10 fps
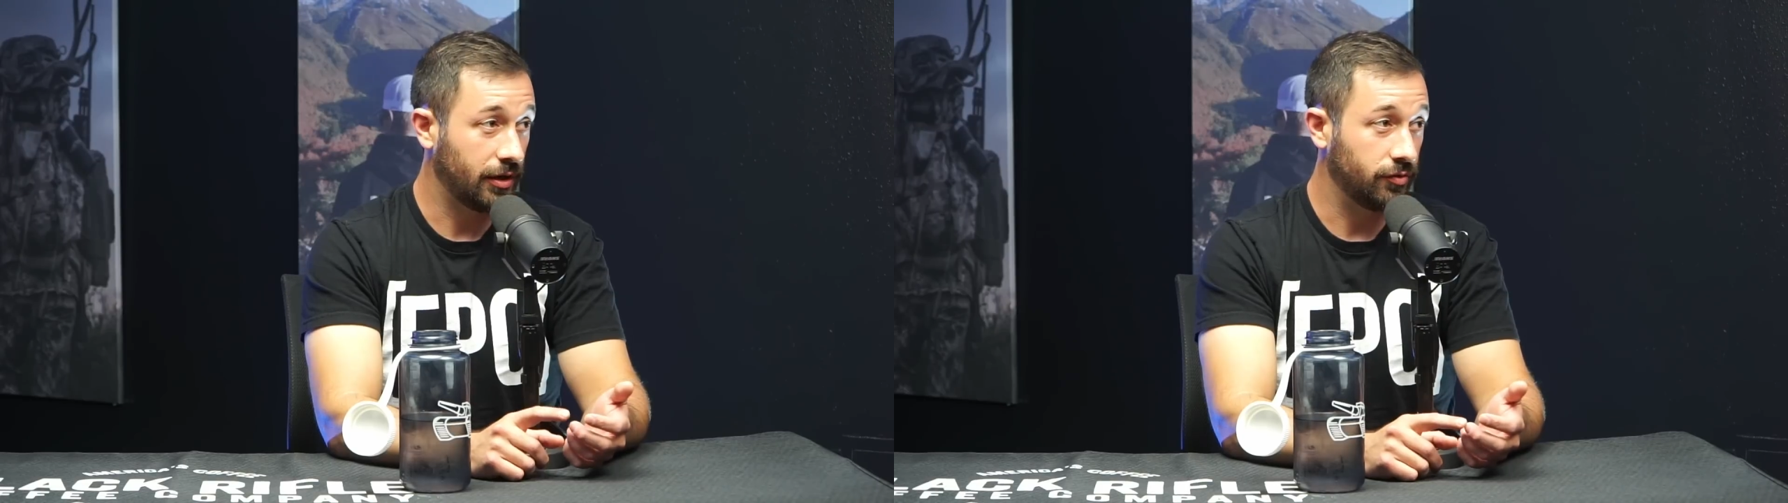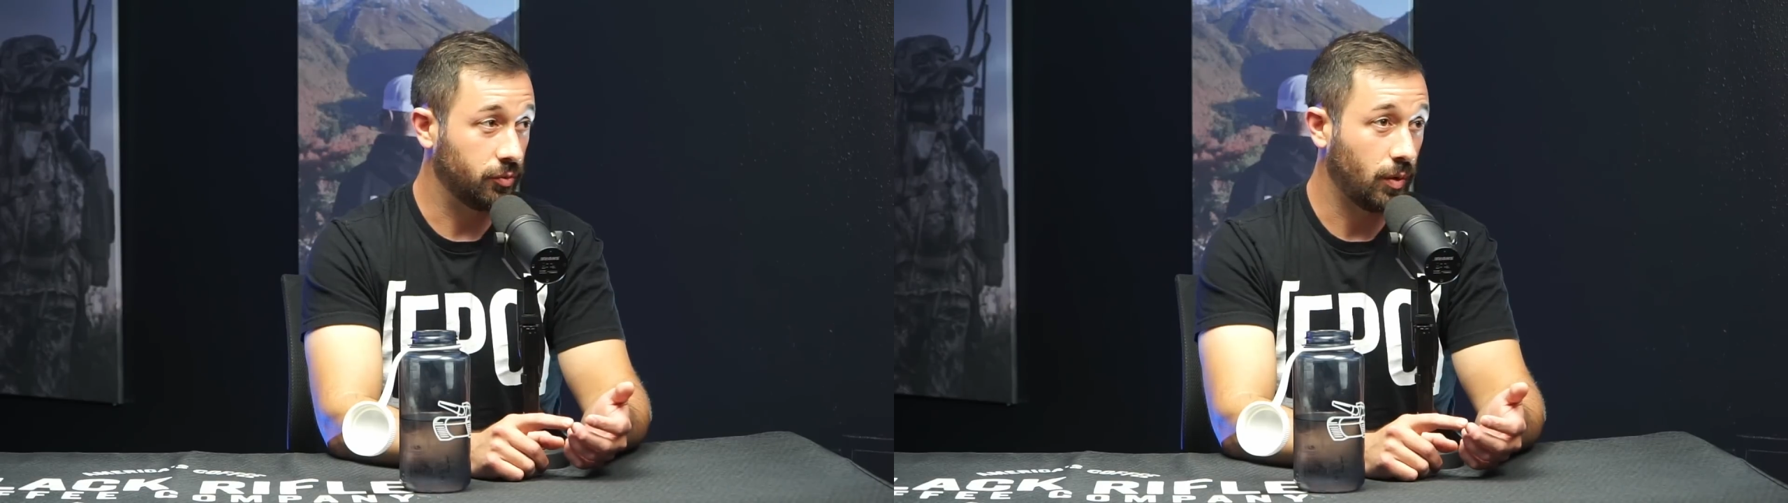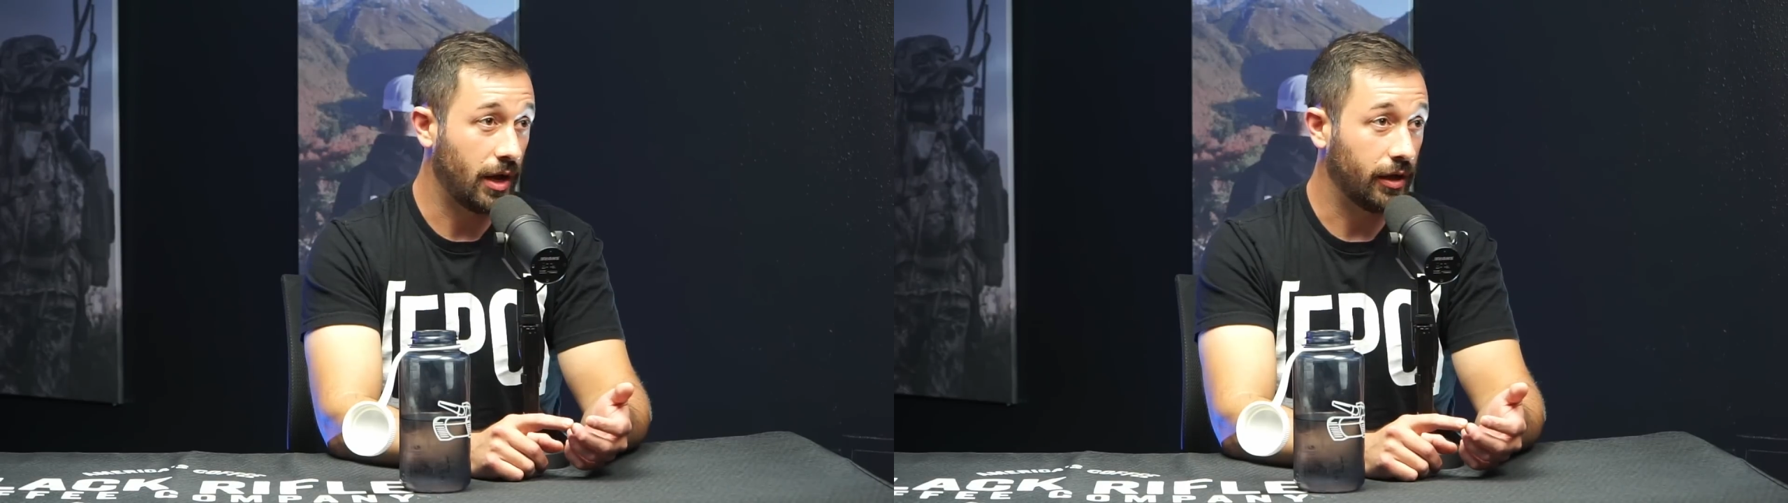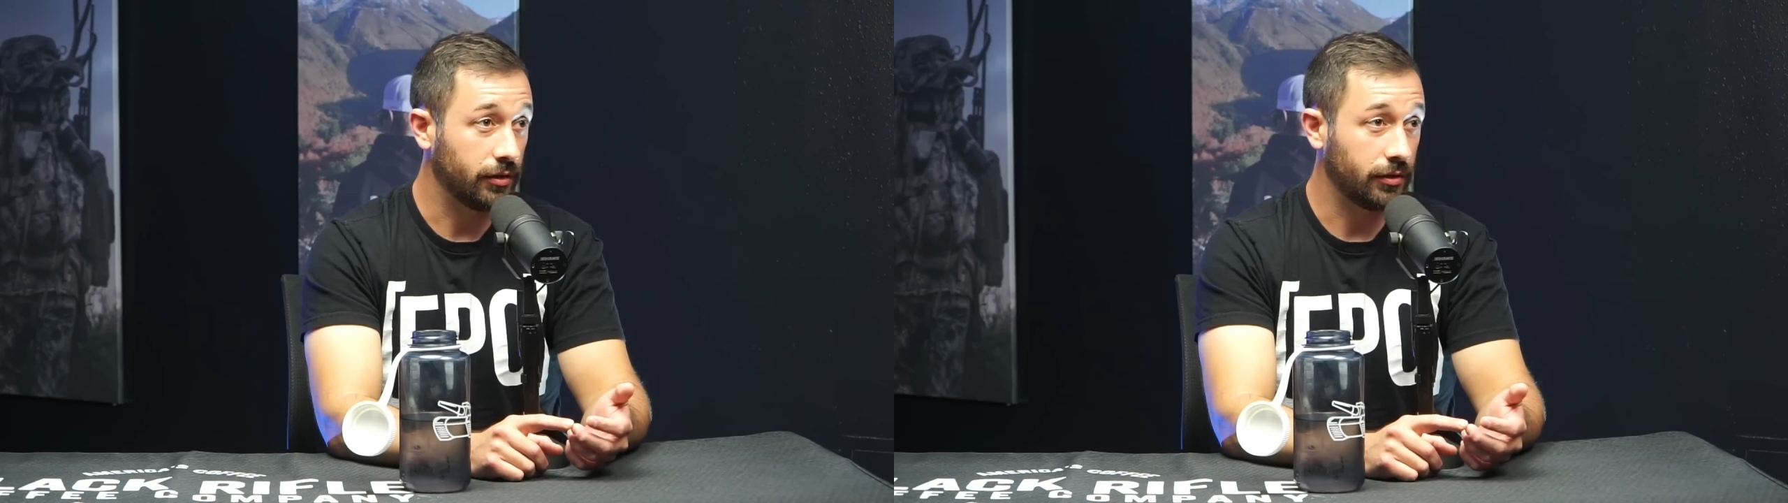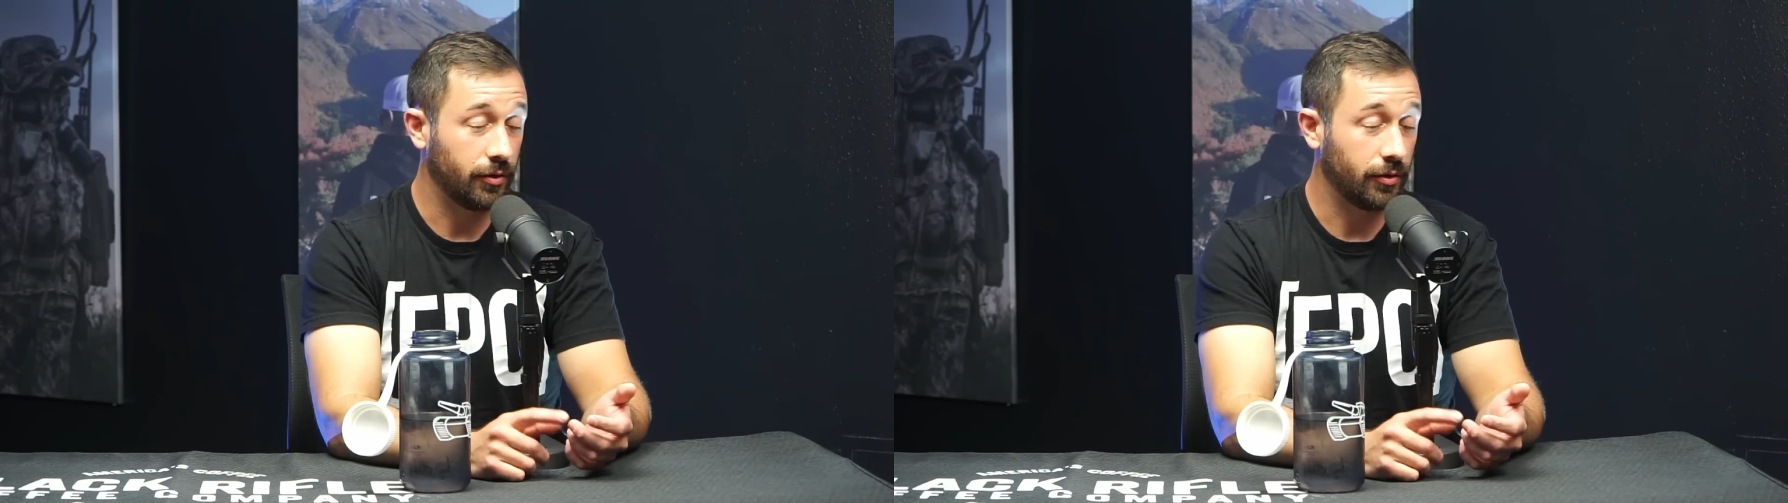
as well,